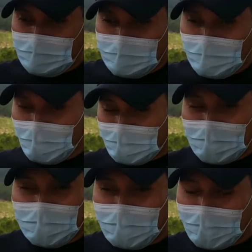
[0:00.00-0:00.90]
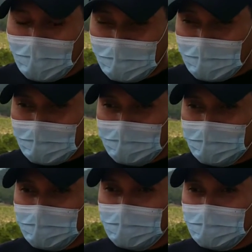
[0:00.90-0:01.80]
all that crying
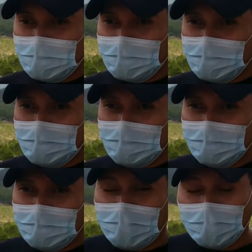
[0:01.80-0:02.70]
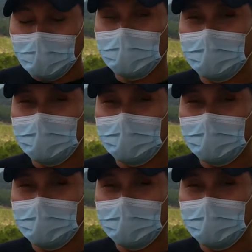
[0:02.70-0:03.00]
not only